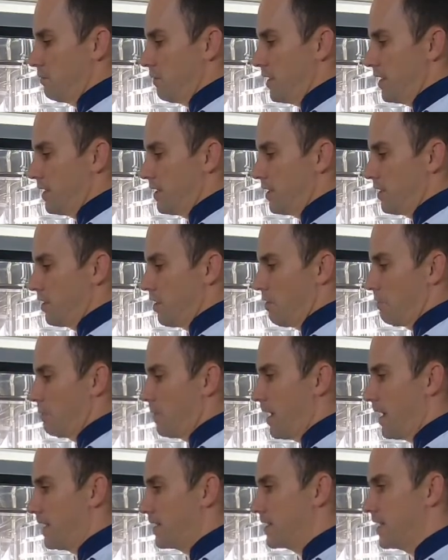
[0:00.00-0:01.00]
we hit the
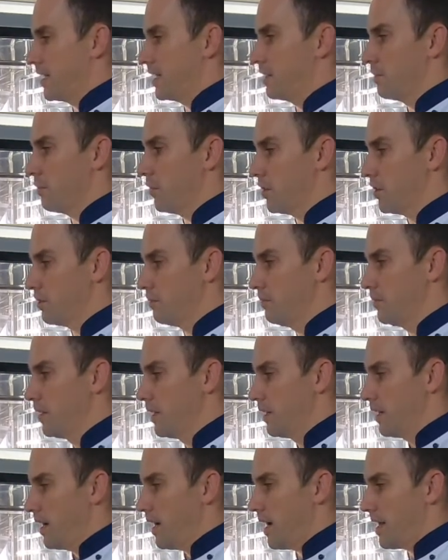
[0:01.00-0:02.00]
notepad down the bottom,
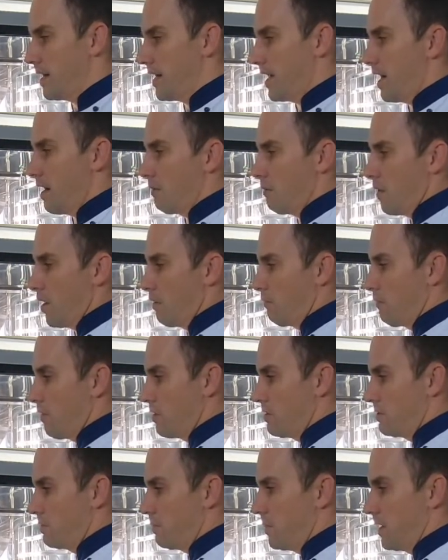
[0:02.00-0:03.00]
and now my
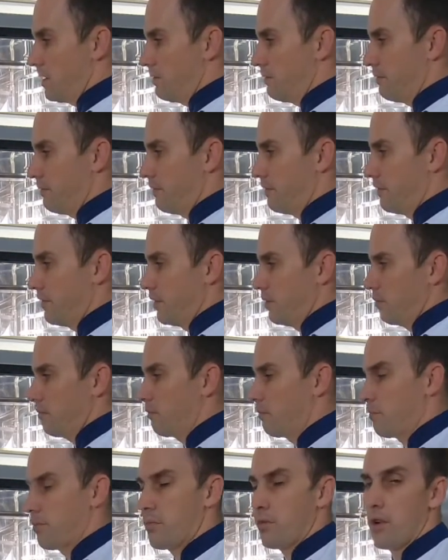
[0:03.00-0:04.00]
roast beef
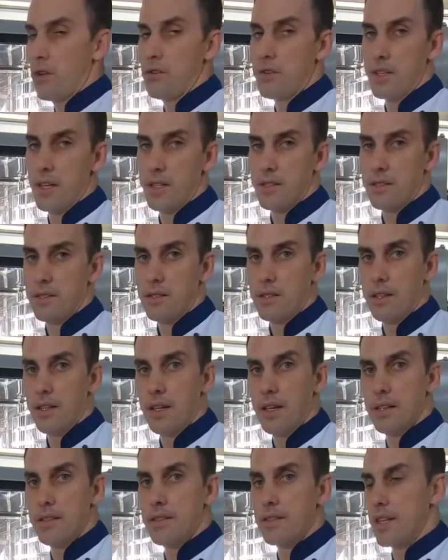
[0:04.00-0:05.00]
process
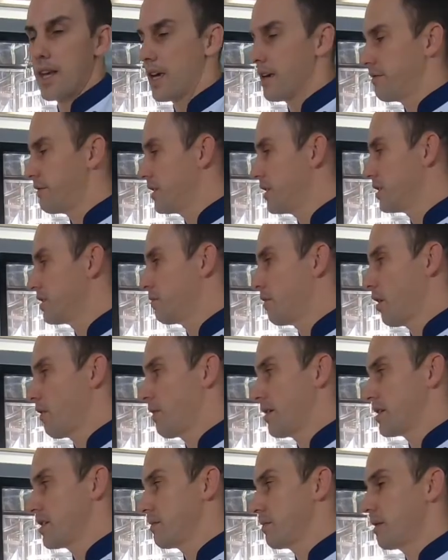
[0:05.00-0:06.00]
is saved into my
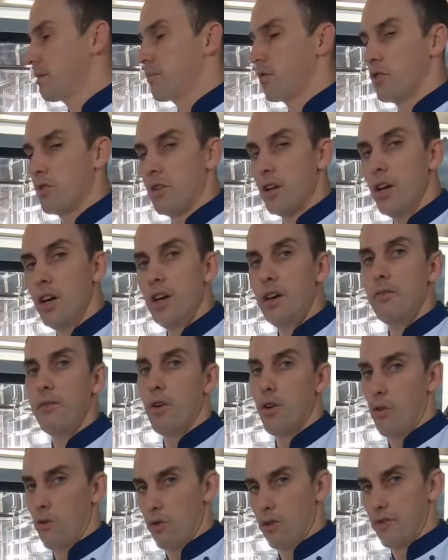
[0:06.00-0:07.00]
recipe book
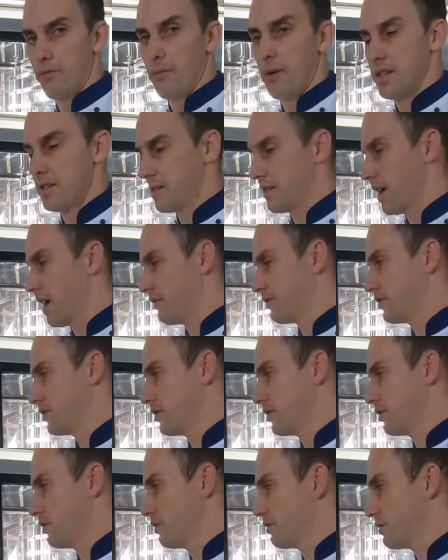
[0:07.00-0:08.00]
for all of my staff to
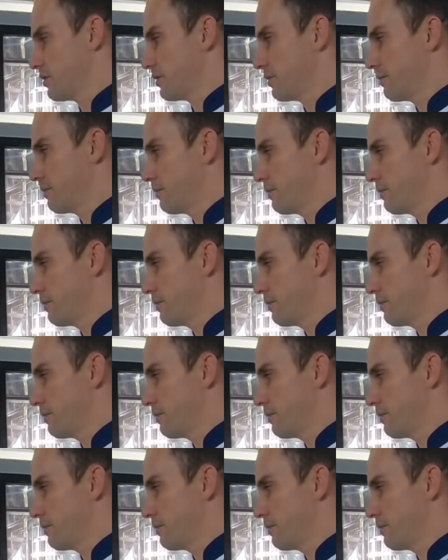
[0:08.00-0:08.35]
use.